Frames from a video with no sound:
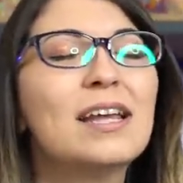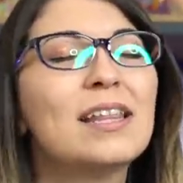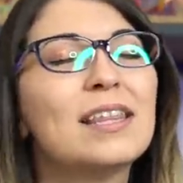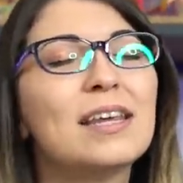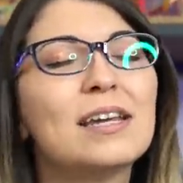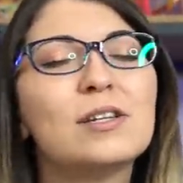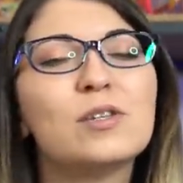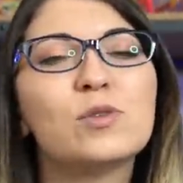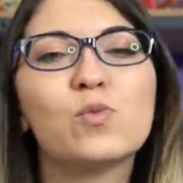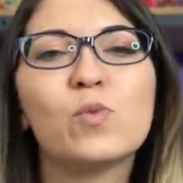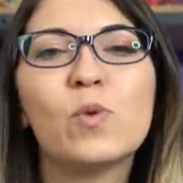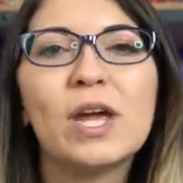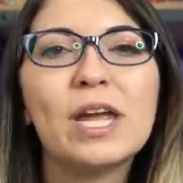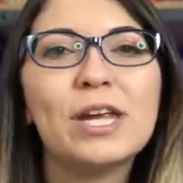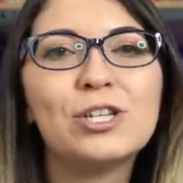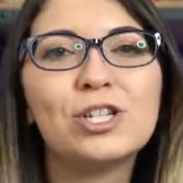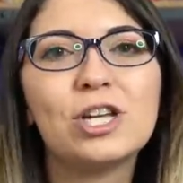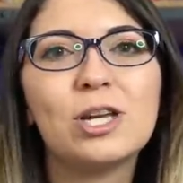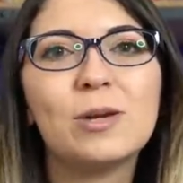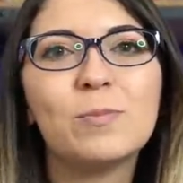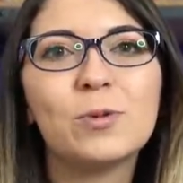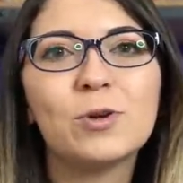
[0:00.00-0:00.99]
That is way
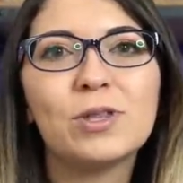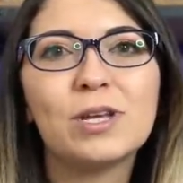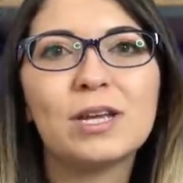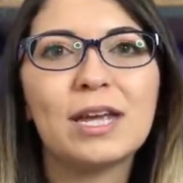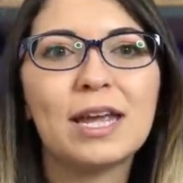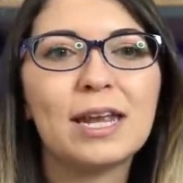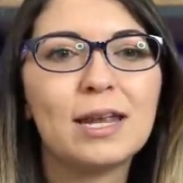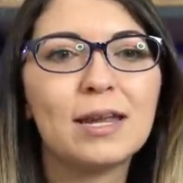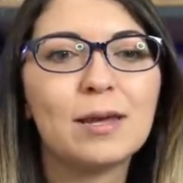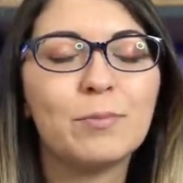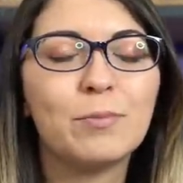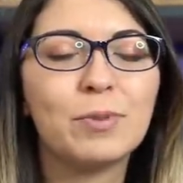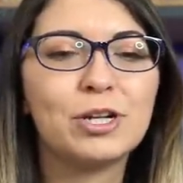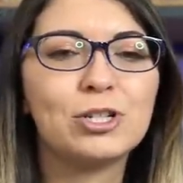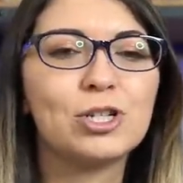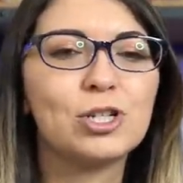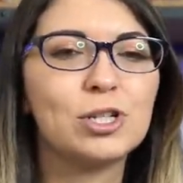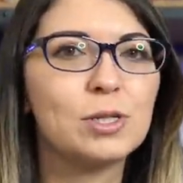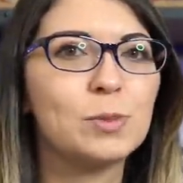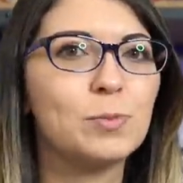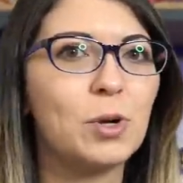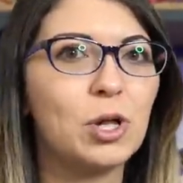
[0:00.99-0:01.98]
cheaper than getting a
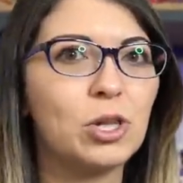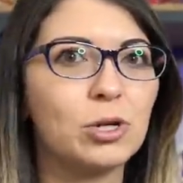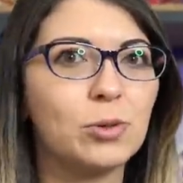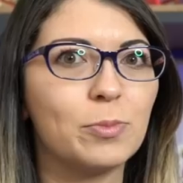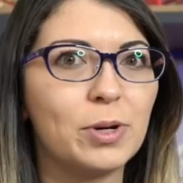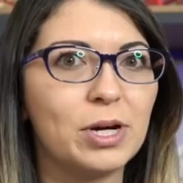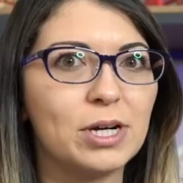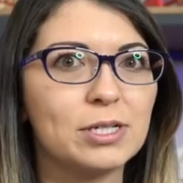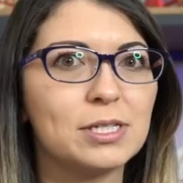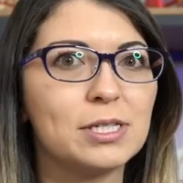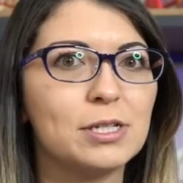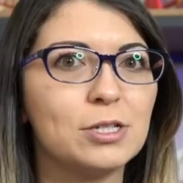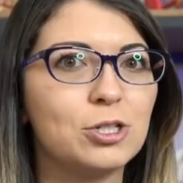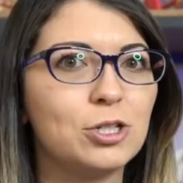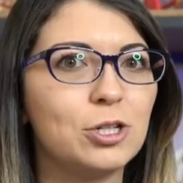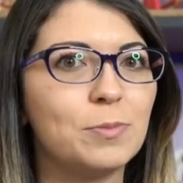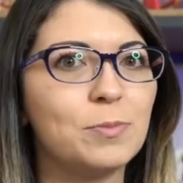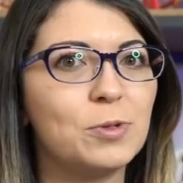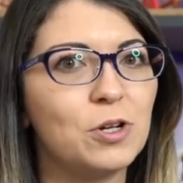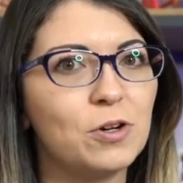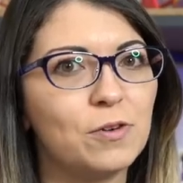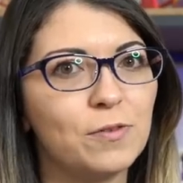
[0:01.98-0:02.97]
bunch of smaller boxes
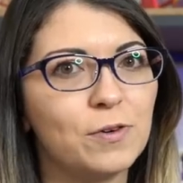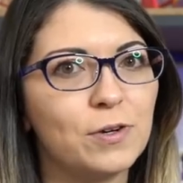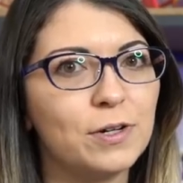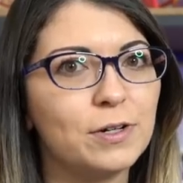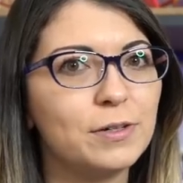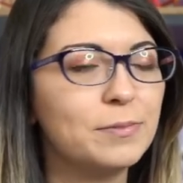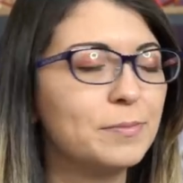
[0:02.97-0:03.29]
shipped over.